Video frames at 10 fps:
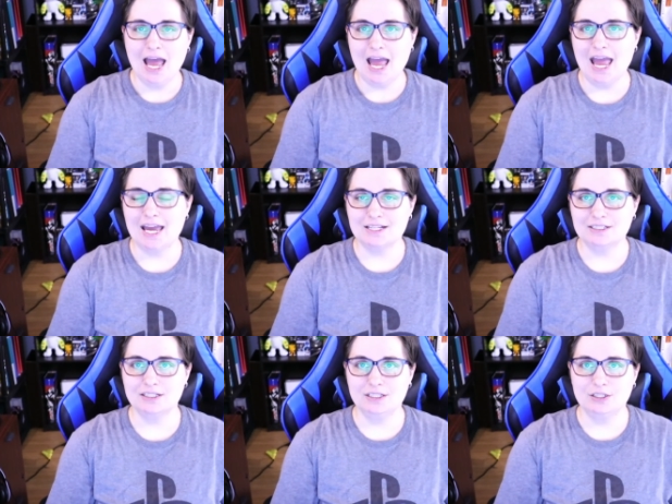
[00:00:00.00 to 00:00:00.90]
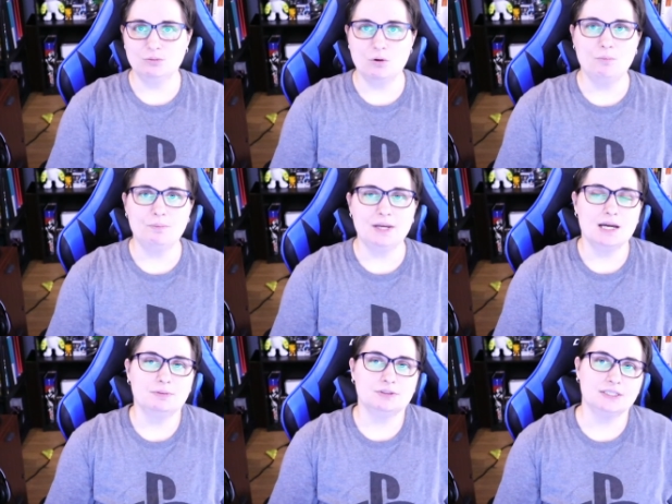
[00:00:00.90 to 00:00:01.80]
And you won't be
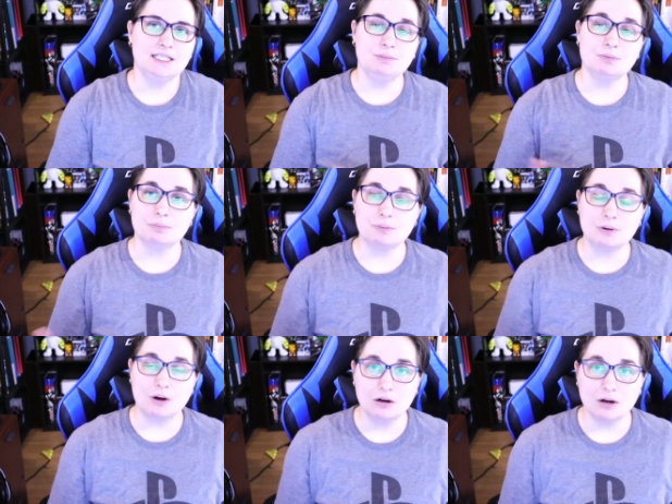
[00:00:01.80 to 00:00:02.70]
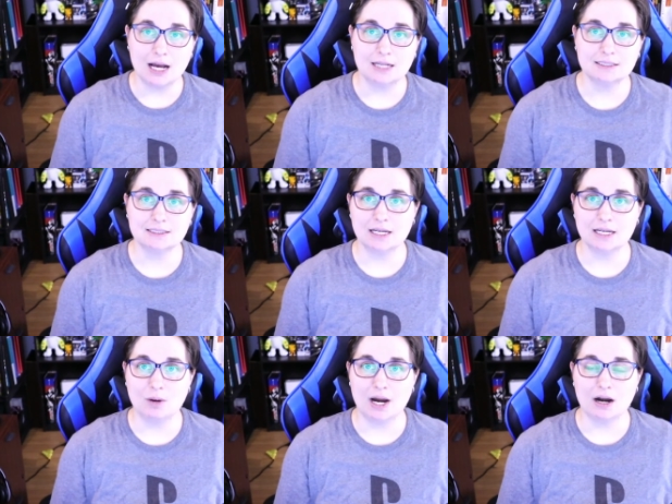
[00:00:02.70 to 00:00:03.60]
able to keep your progress
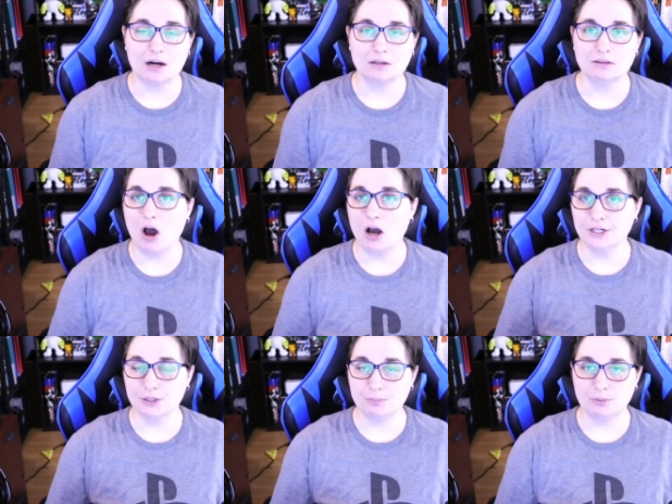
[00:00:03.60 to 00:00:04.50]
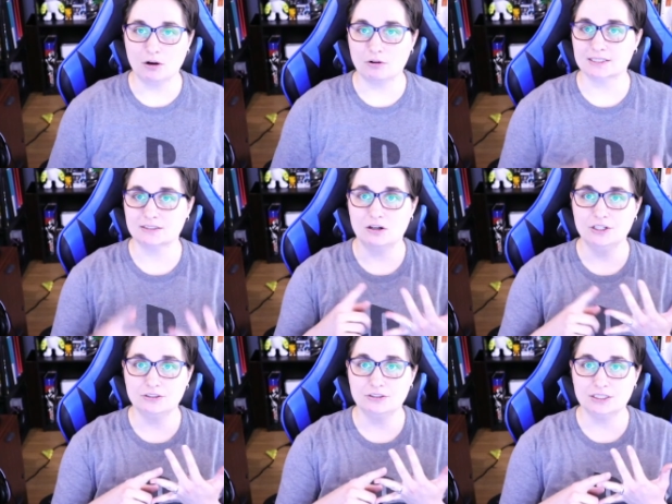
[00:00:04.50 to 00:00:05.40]
anywhere. Log your progress, log
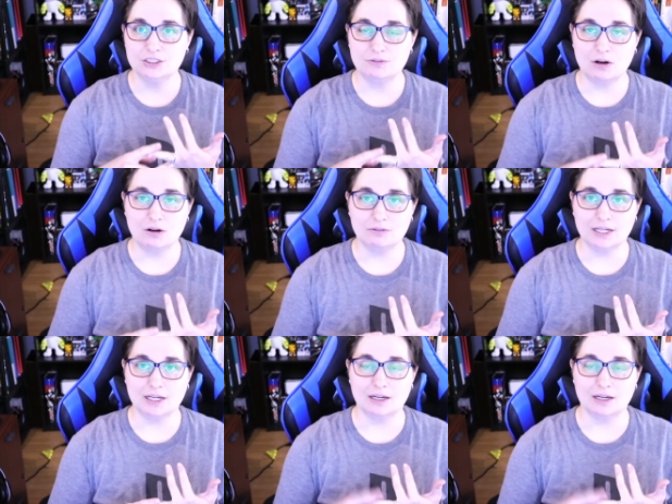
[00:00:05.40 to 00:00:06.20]
your Digivolving